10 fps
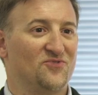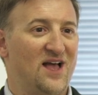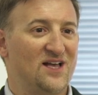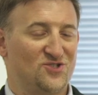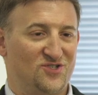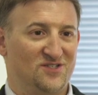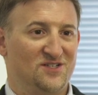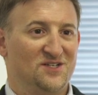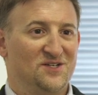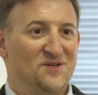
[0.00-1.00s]
fashion
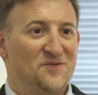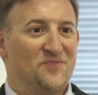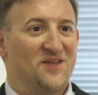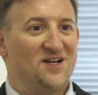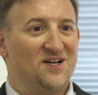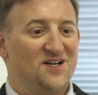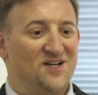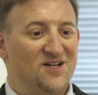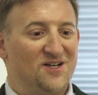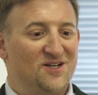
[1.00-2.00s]

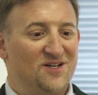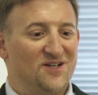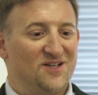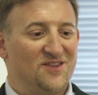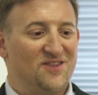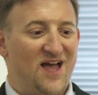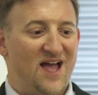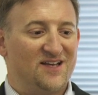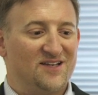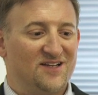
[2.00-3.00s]

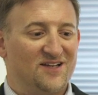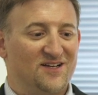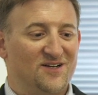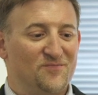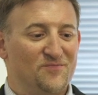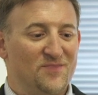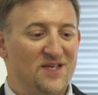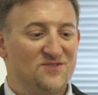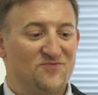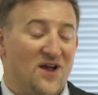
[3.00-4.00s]
that
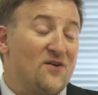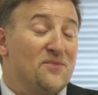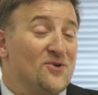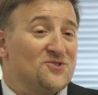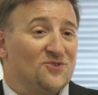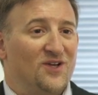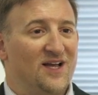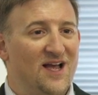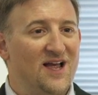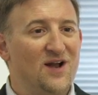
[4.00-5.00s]
is very personal.
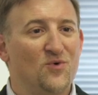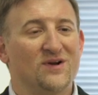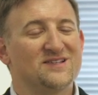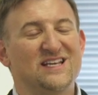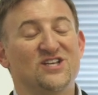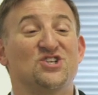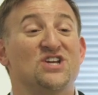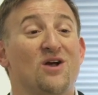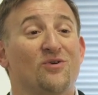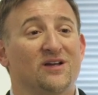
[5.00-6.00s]
I don't want to see a
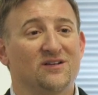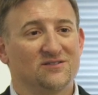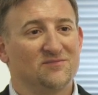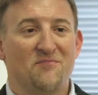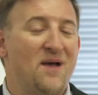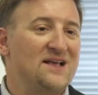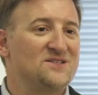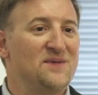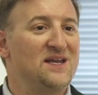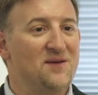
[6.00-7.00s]
generic
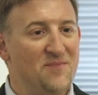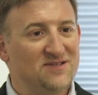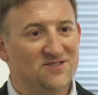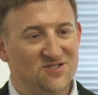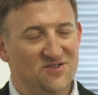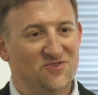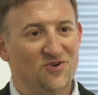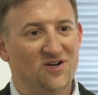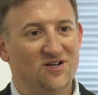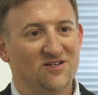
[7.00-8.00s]
mass media message. If
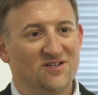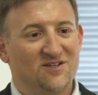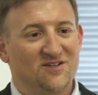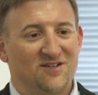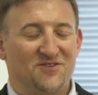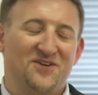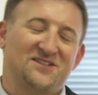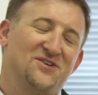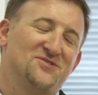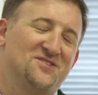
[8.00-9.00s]
you're going to, in
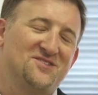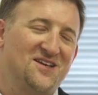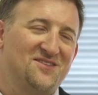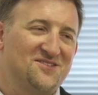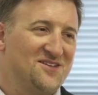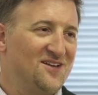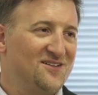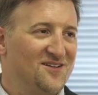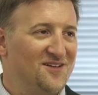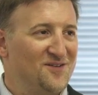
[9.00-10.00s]
fact, I used to say this
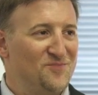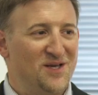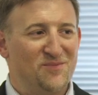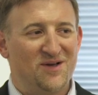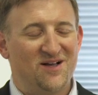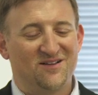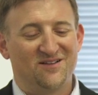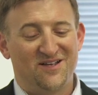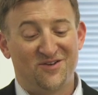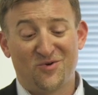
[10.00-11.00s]
at
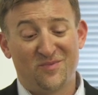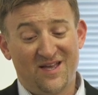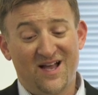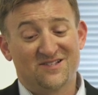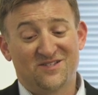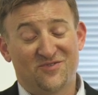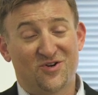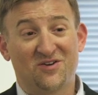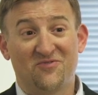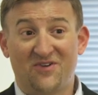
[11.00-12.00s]
PayPal and RBS, if you're
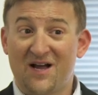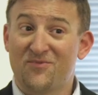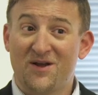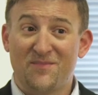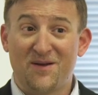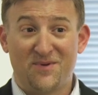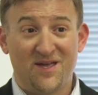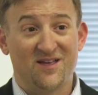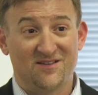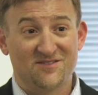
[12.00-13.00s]
going to vibrate my
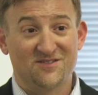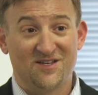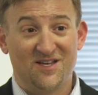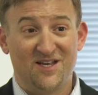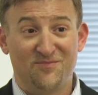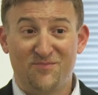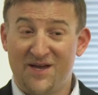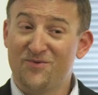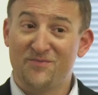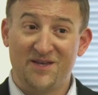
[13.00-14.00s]
pants, it
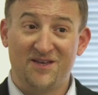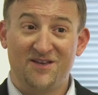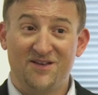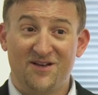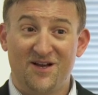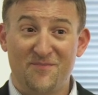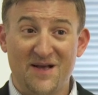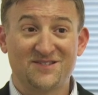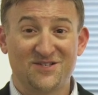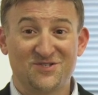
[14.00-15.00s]
better be a
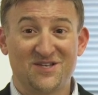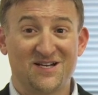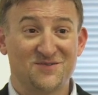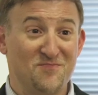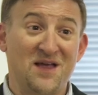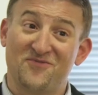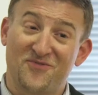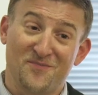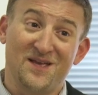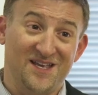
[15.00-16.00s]
message that is meant
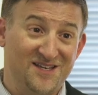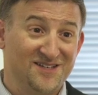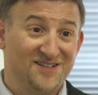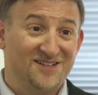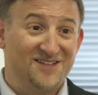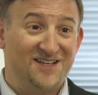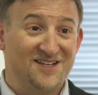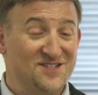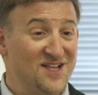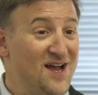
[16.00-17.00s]
for me. That
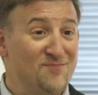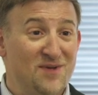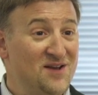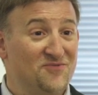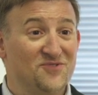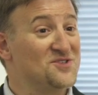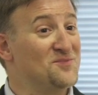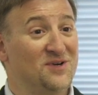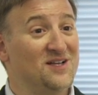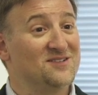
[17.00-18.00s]
is not meant for
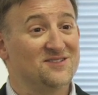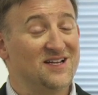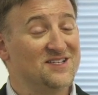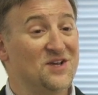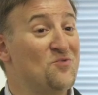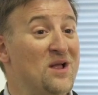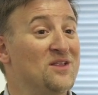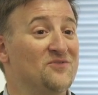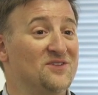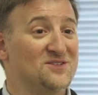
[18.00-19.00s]
someone else, that is
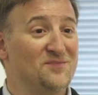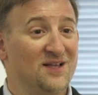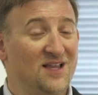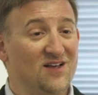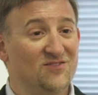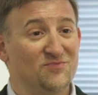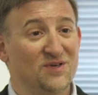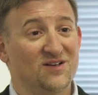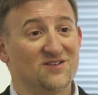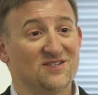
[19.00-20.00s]
irrelevant to my life,
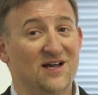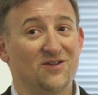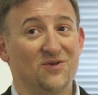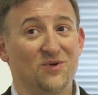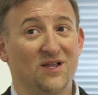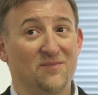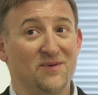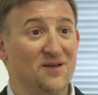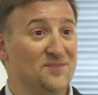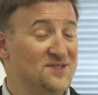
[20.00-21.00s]
because not only will I
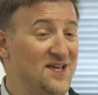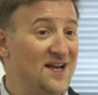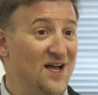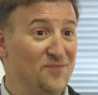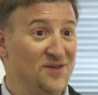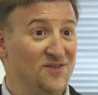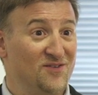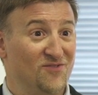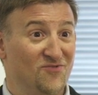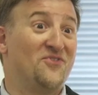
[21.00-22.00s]
be upset, I'll be
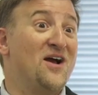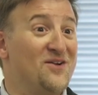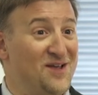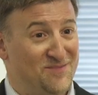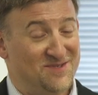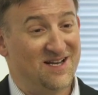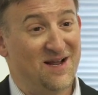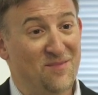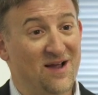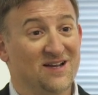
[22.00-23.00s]
very upset.
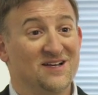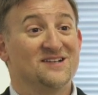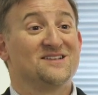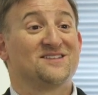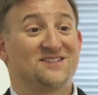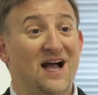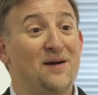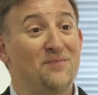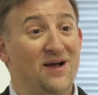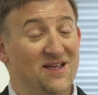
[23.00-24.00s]
I might
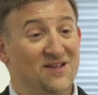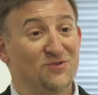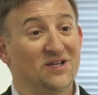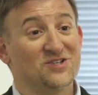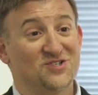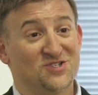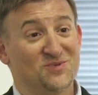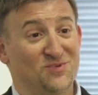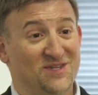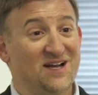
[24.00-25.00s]
stop my
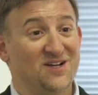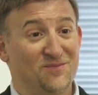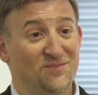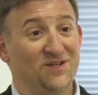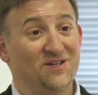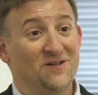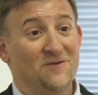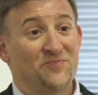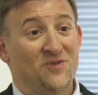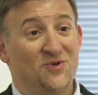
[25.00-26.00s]
relationship with that company
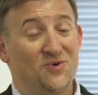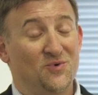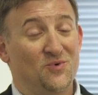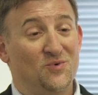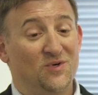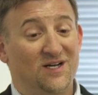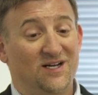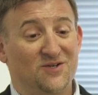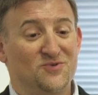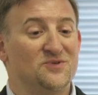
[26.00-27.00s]
who
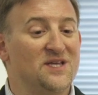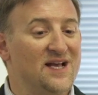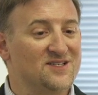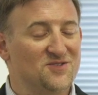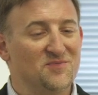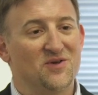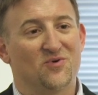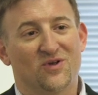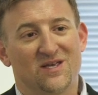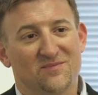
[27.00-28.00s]
texts me
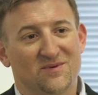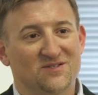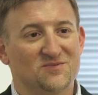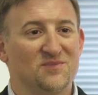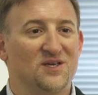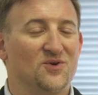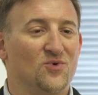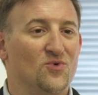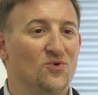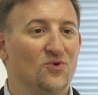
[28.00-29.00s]
or emails me
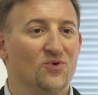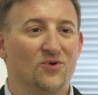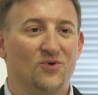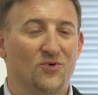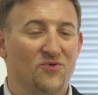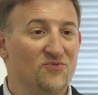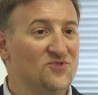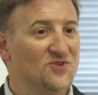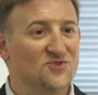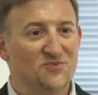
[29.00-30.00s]
or through
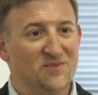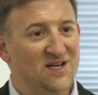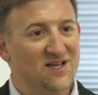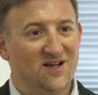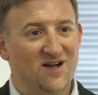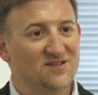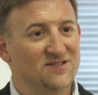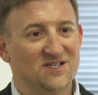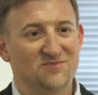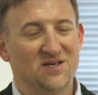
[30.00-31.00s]
social media
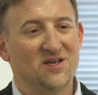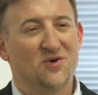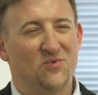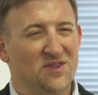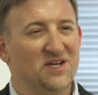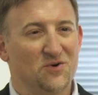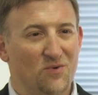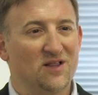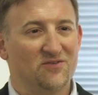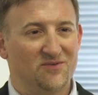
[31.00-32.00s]
contacts me with an
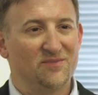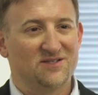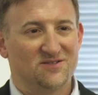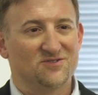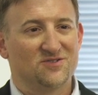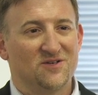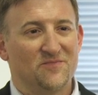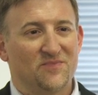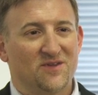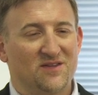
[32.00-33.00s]
irrelevant message.
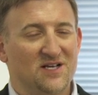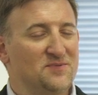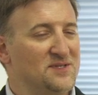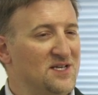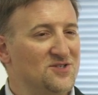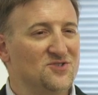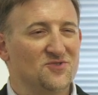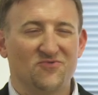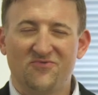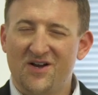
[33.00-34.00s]
The expectations
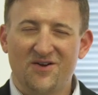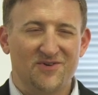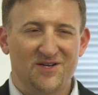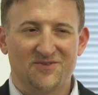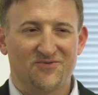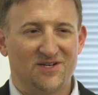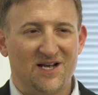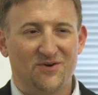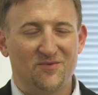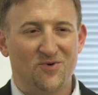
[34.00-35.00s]
are very, very different
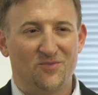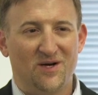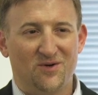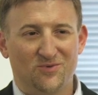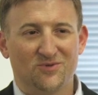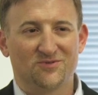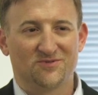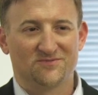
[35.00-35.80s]
now in a mobile world.